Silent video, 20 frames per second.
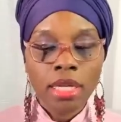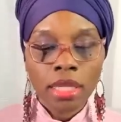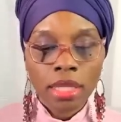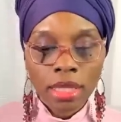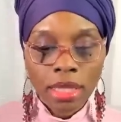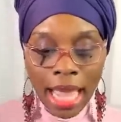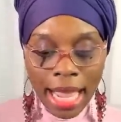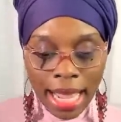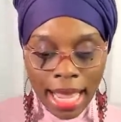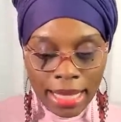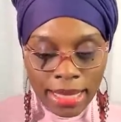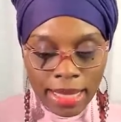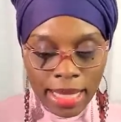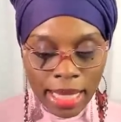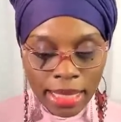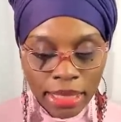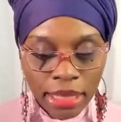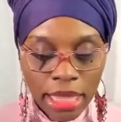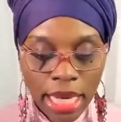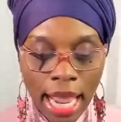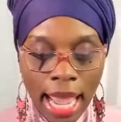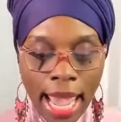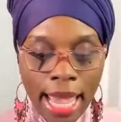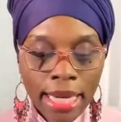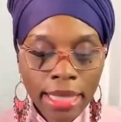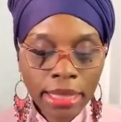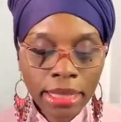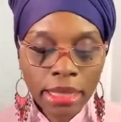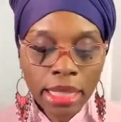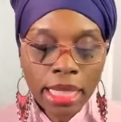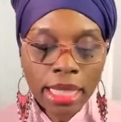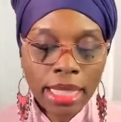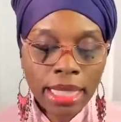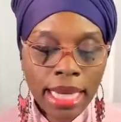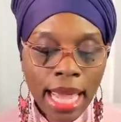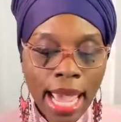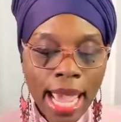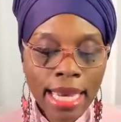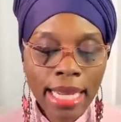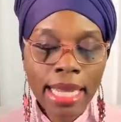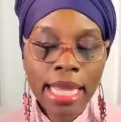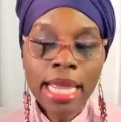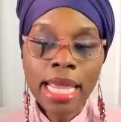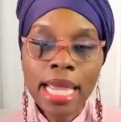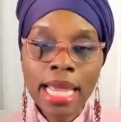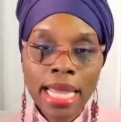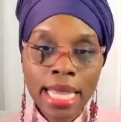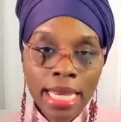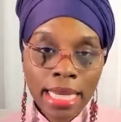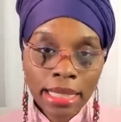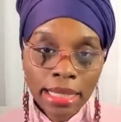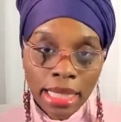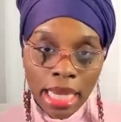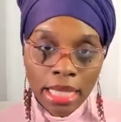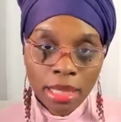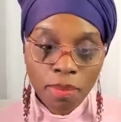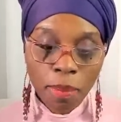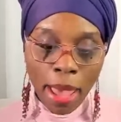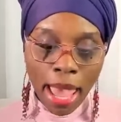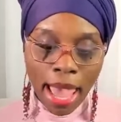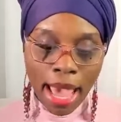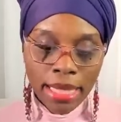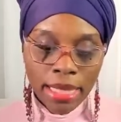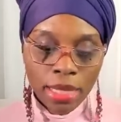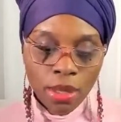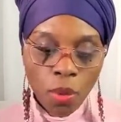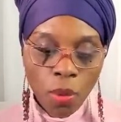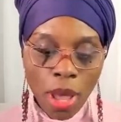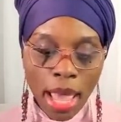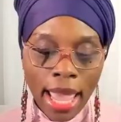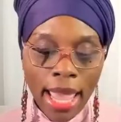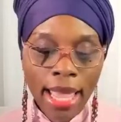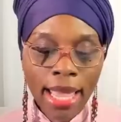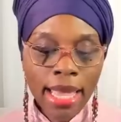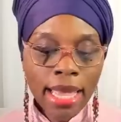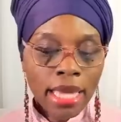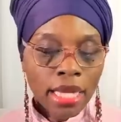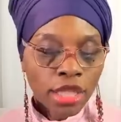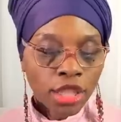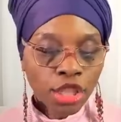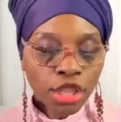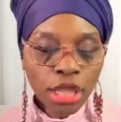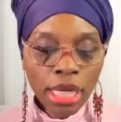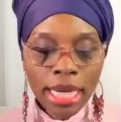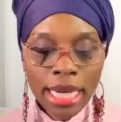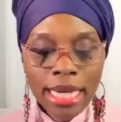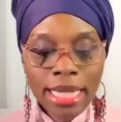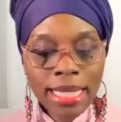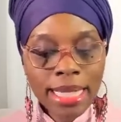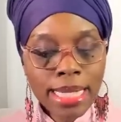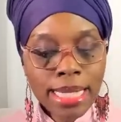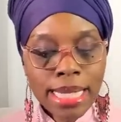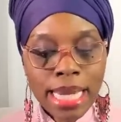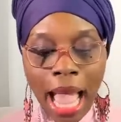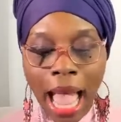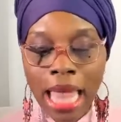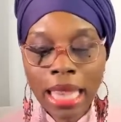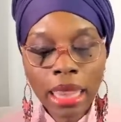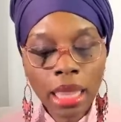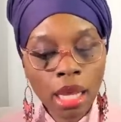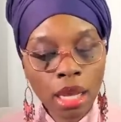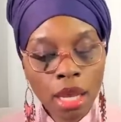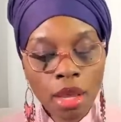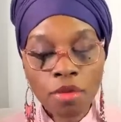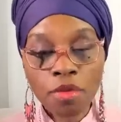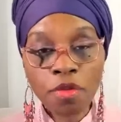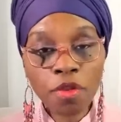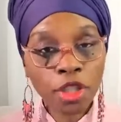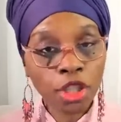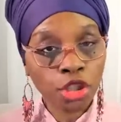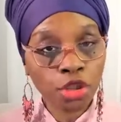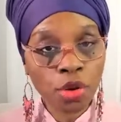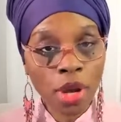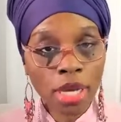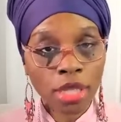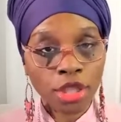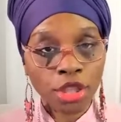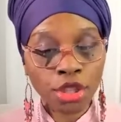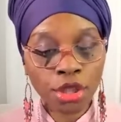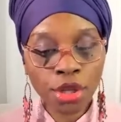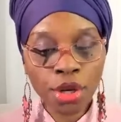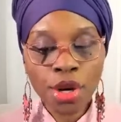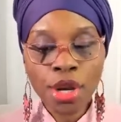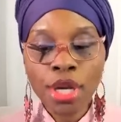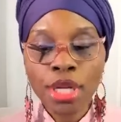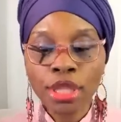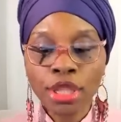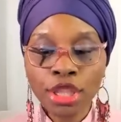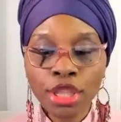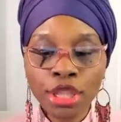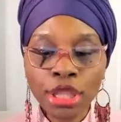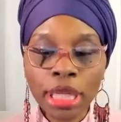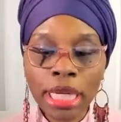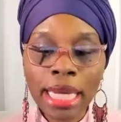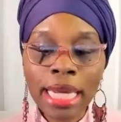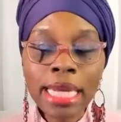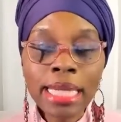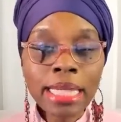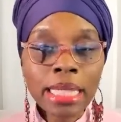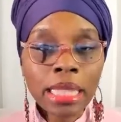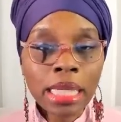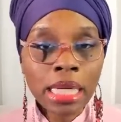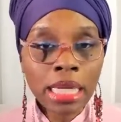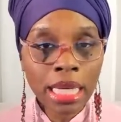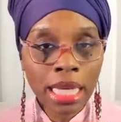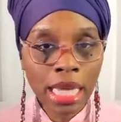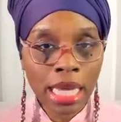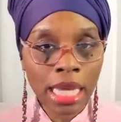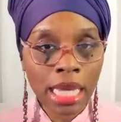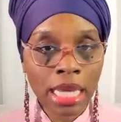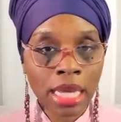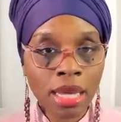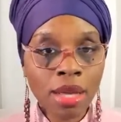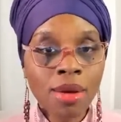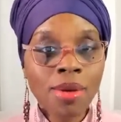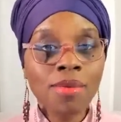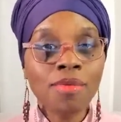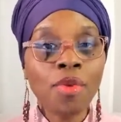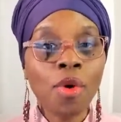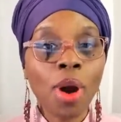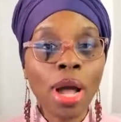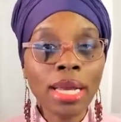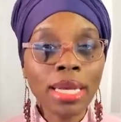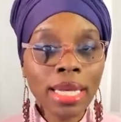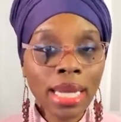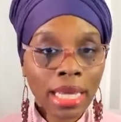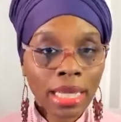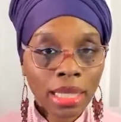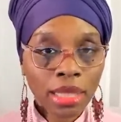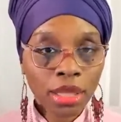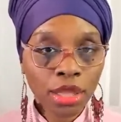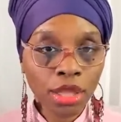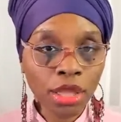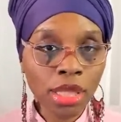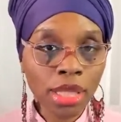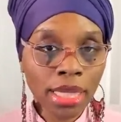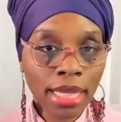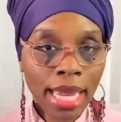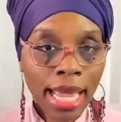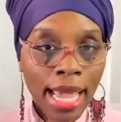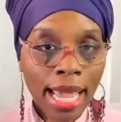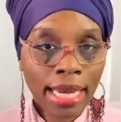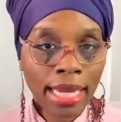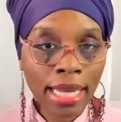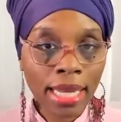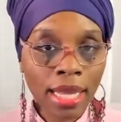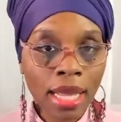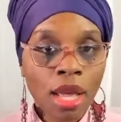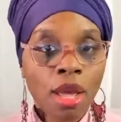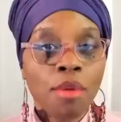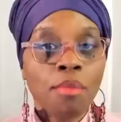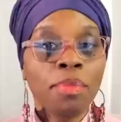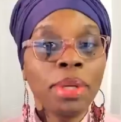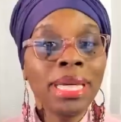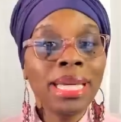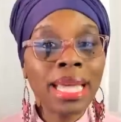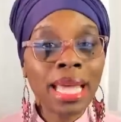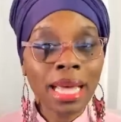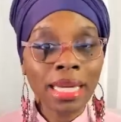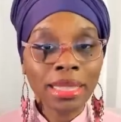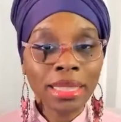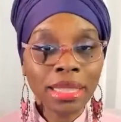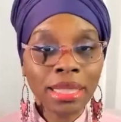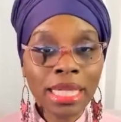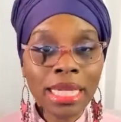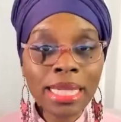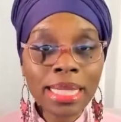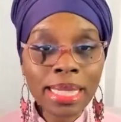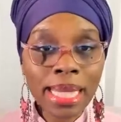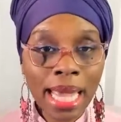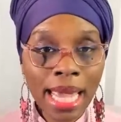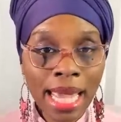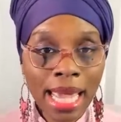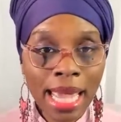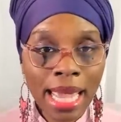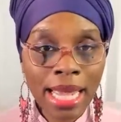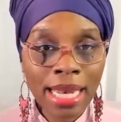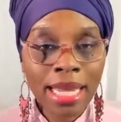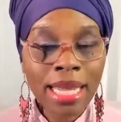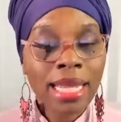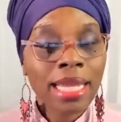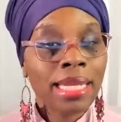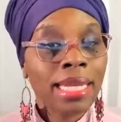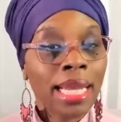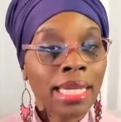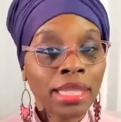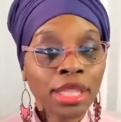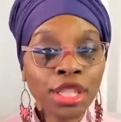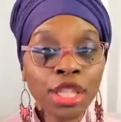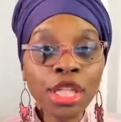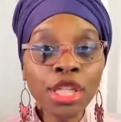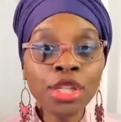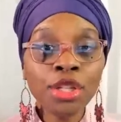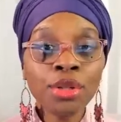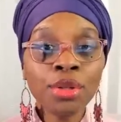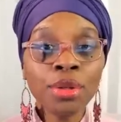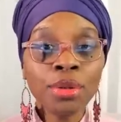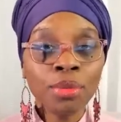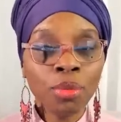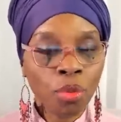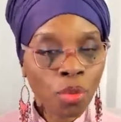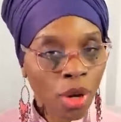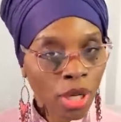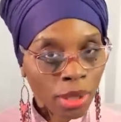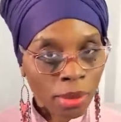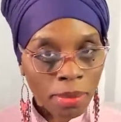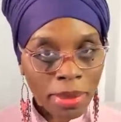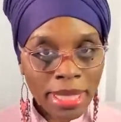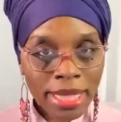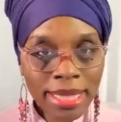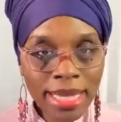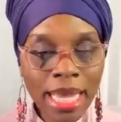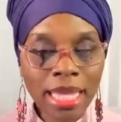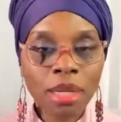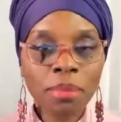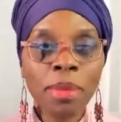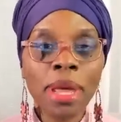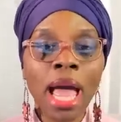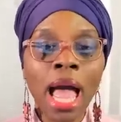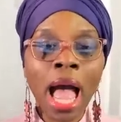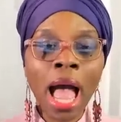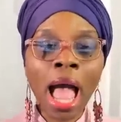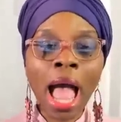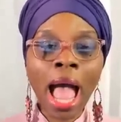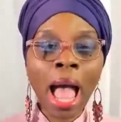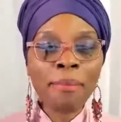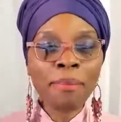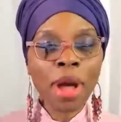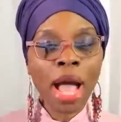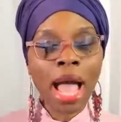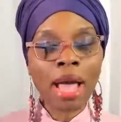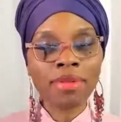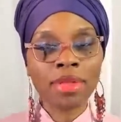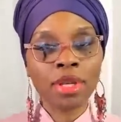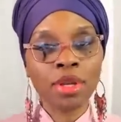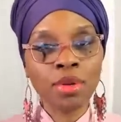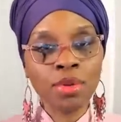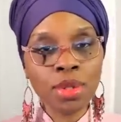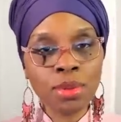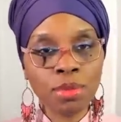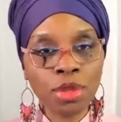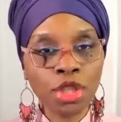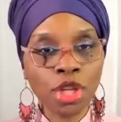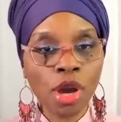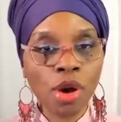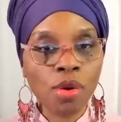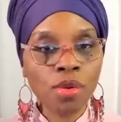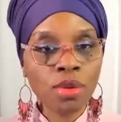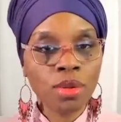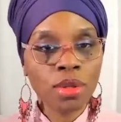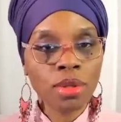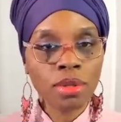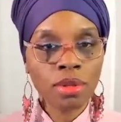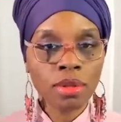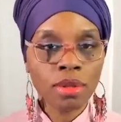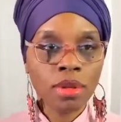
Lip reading: Like I said, she had a sugar daddy. He just passed away. She is not looking for structure. She is looking for another sugar daddy because she said that she want to be celibate. I'm going to have to do some shows.